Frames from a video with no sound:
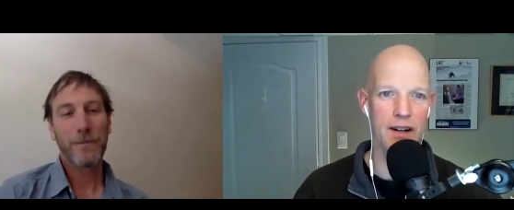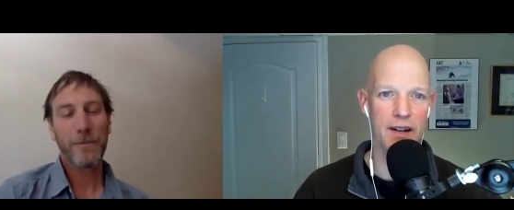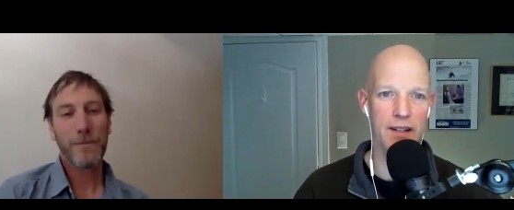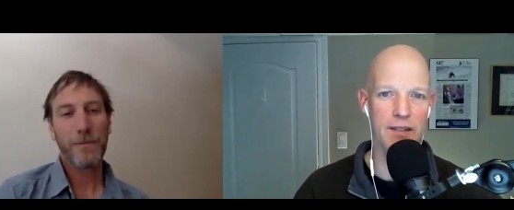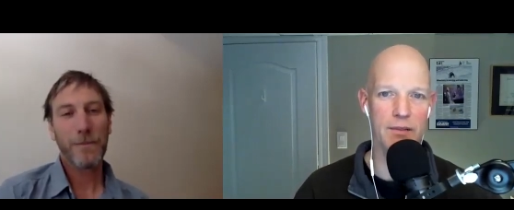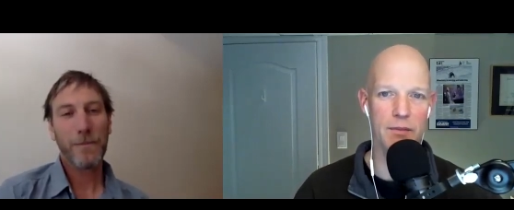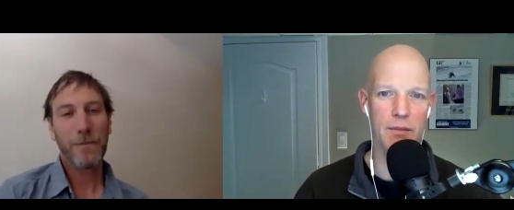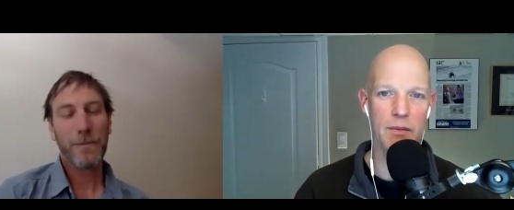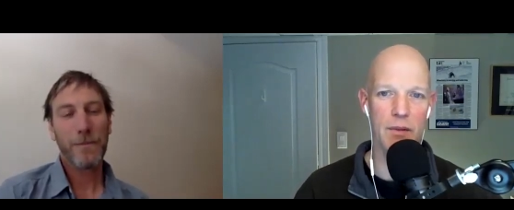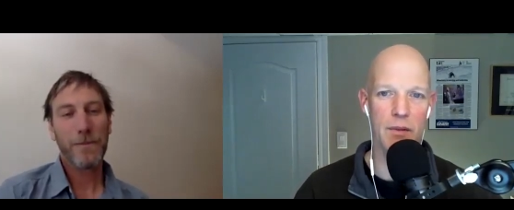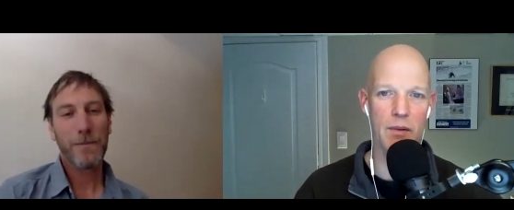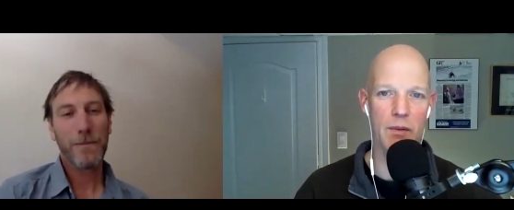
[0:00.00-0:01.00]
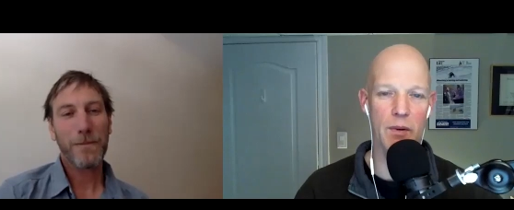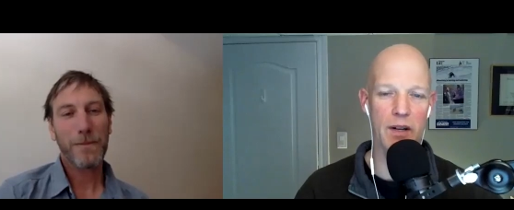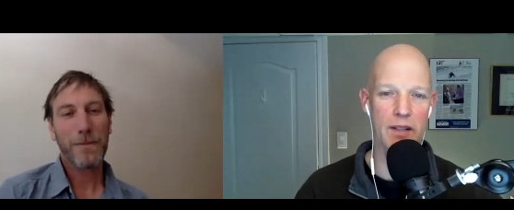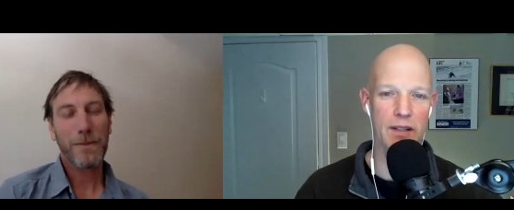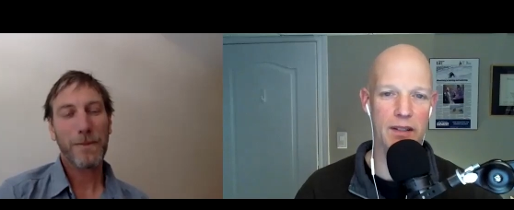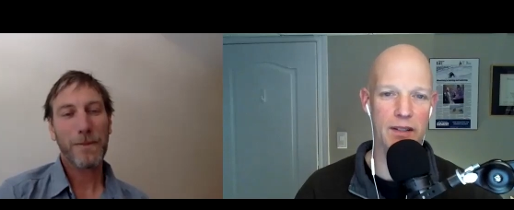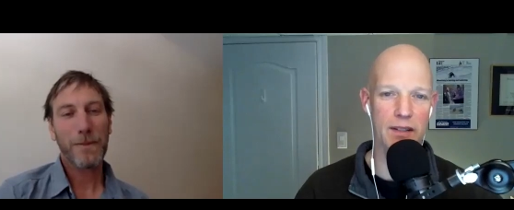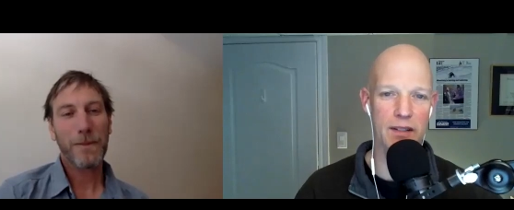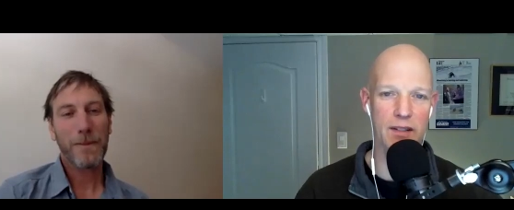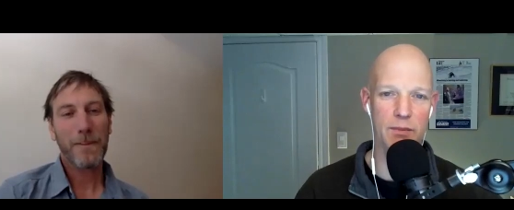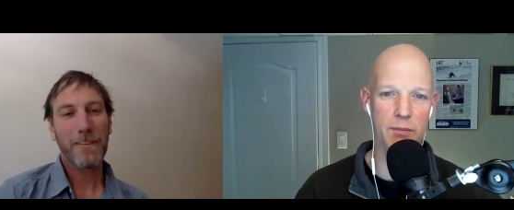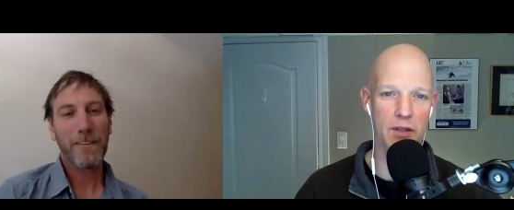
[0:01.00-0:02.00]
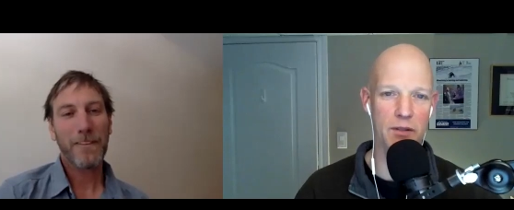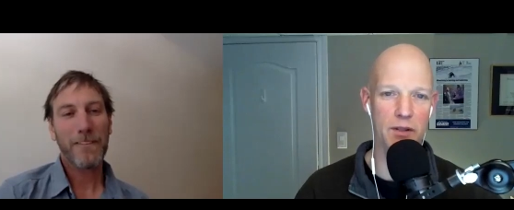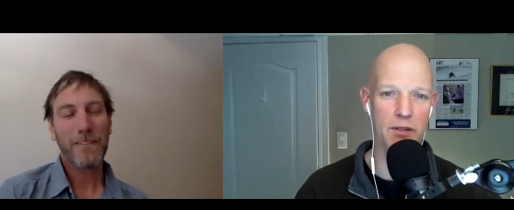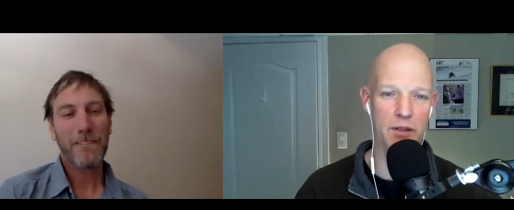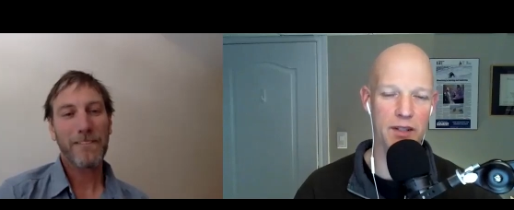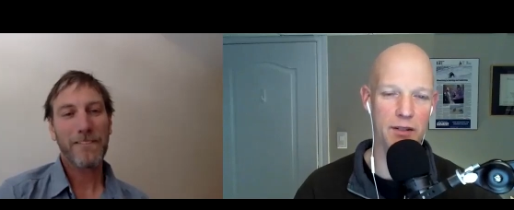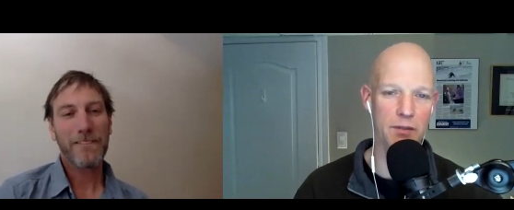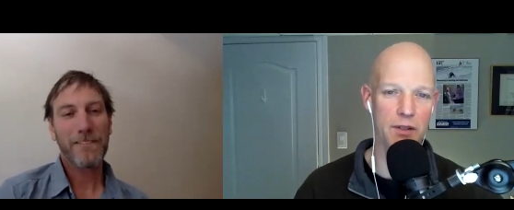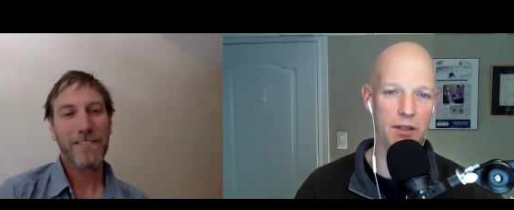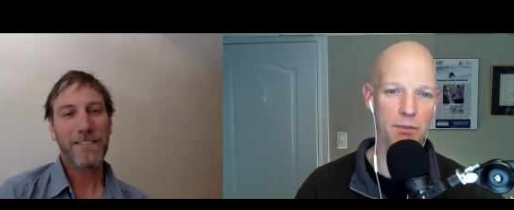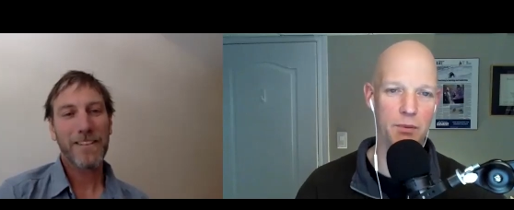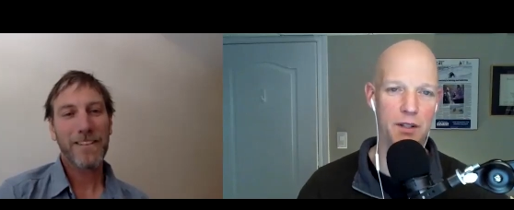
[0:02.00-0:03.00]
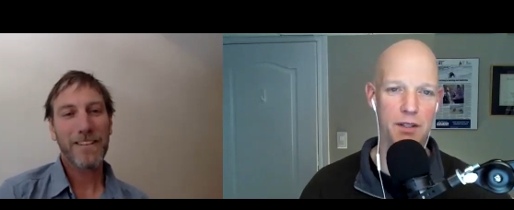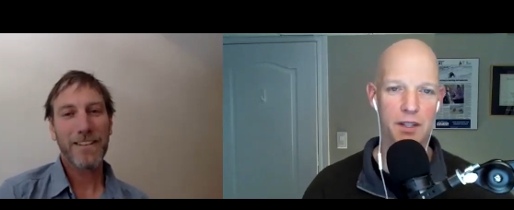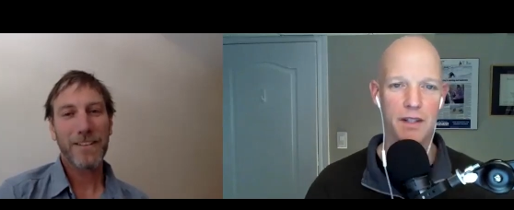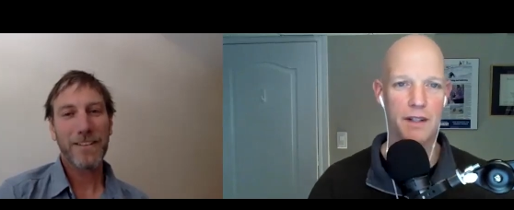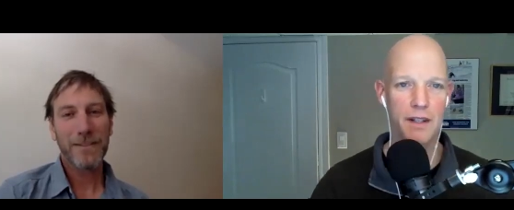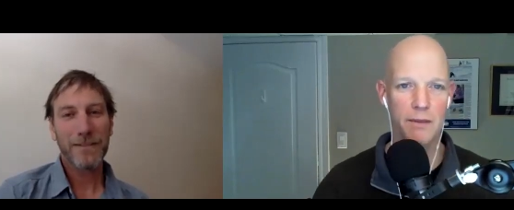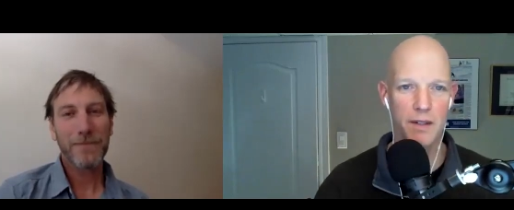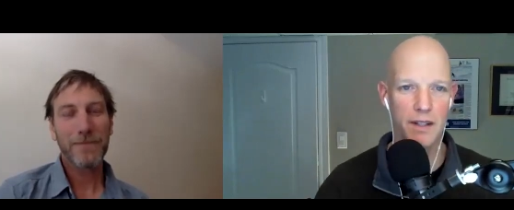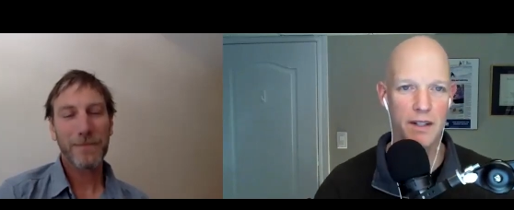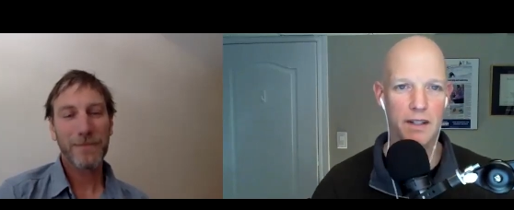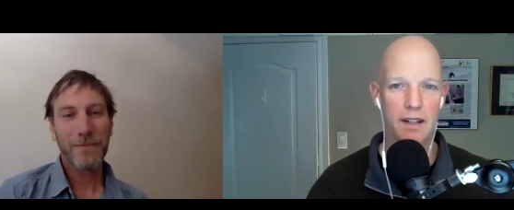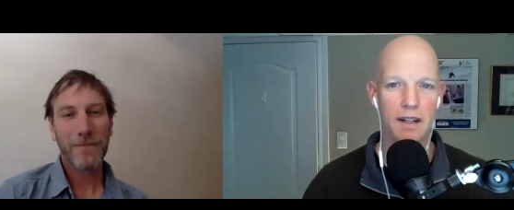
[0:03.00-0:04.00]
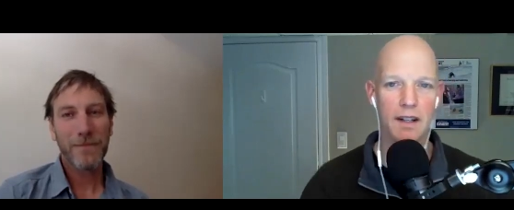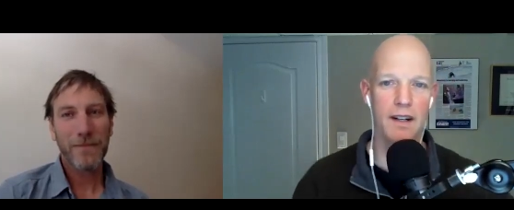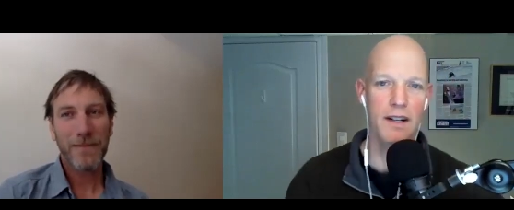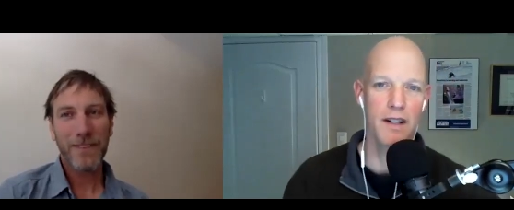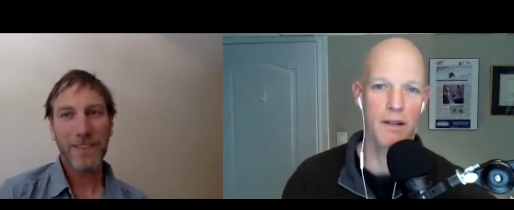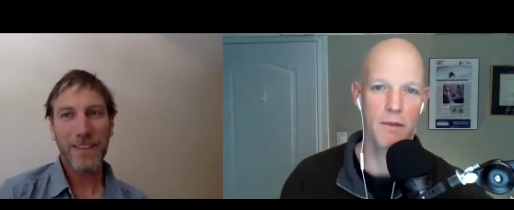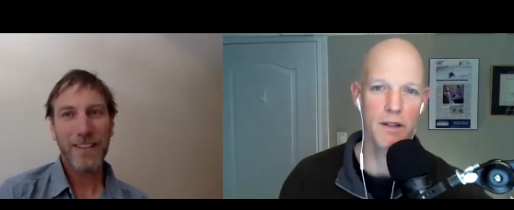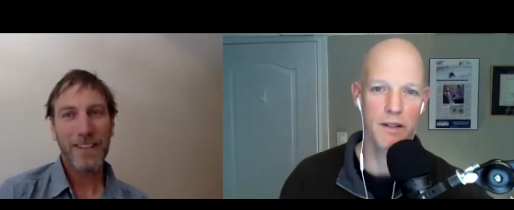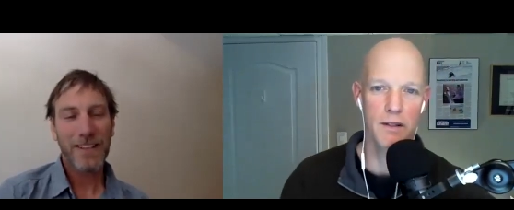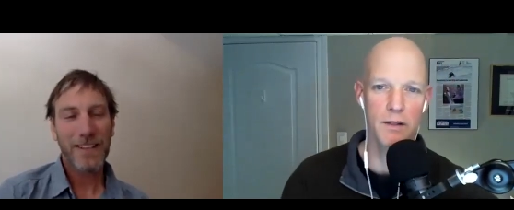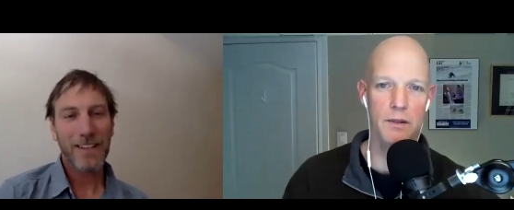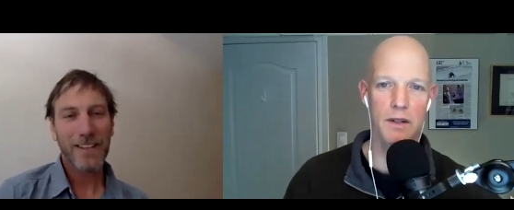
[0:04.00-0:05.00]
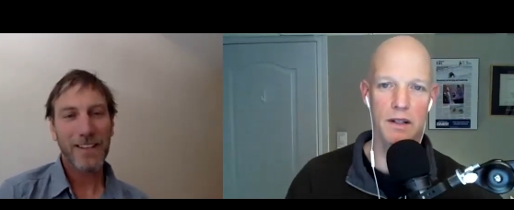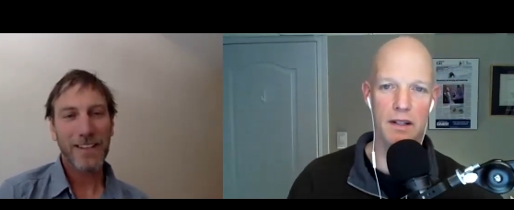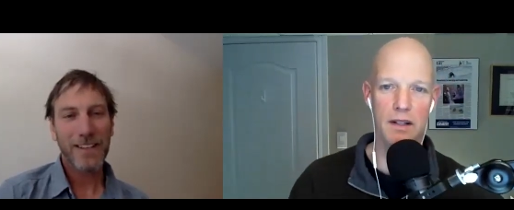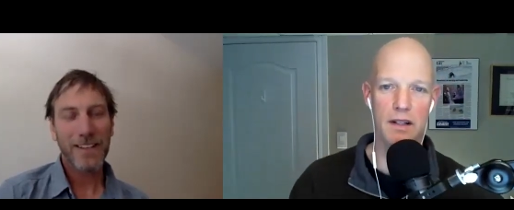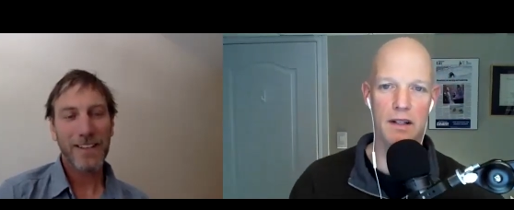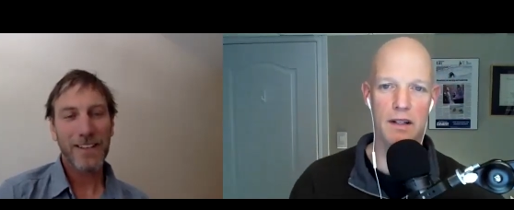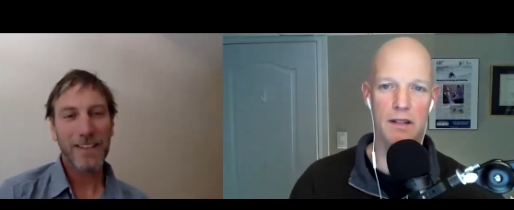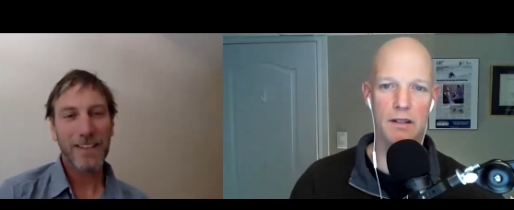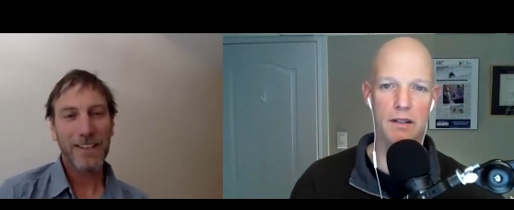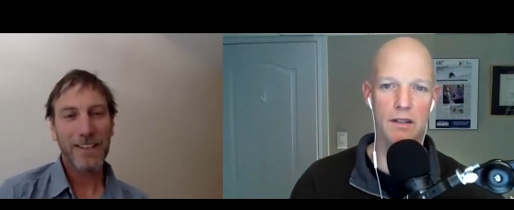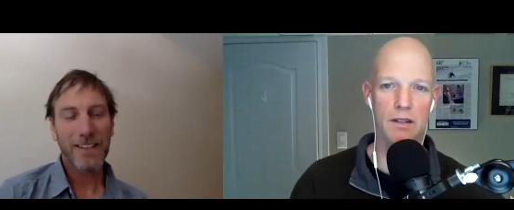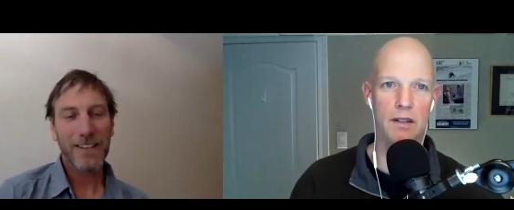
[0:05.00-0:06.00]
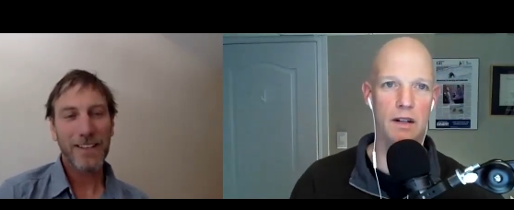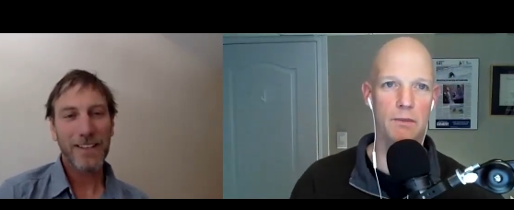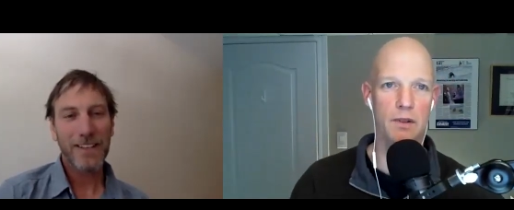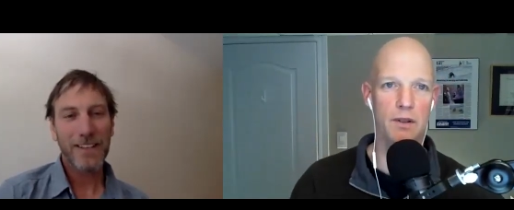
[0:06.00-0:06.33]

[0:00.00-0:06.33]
Speaker 1: Awesome. Well, this has been a real treat. I really appreciate you coming on. I'm going to, uh, I'm just going to stop